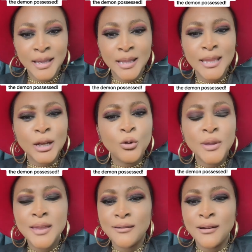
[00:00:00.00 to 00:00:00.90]
that
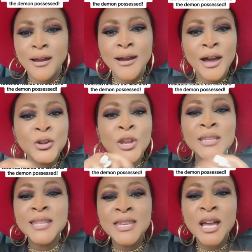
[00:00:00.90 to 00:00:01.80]
look here, God,
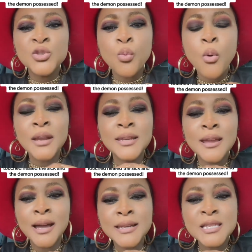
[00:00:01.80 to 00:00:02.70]
not one
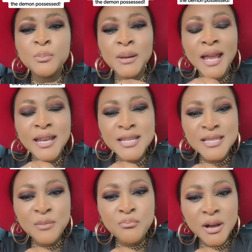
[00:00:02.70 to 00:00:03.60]
thing on this planet
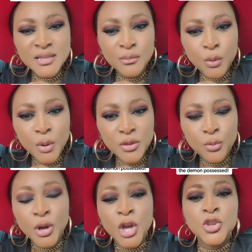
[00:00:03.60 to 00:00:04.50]
is impossible with
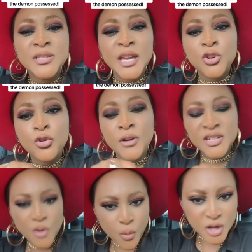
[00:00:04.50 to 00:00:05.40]
you. You said
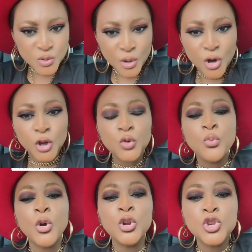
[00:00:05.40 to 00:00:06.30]
greater works we're going to do.
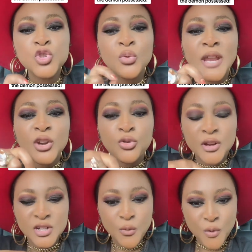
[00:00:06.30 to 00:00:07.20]
We're going to show that
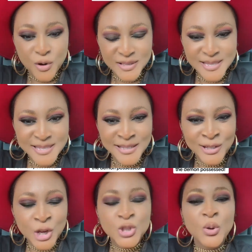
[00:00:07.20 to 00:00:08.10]
greater works.
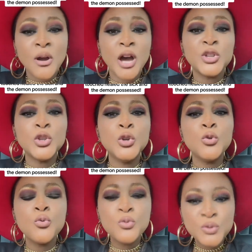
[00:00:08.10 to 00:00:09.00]
So God
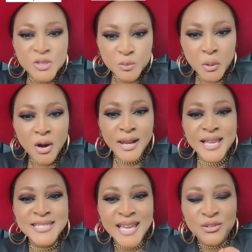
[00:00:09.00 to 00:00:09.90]
used Paul as that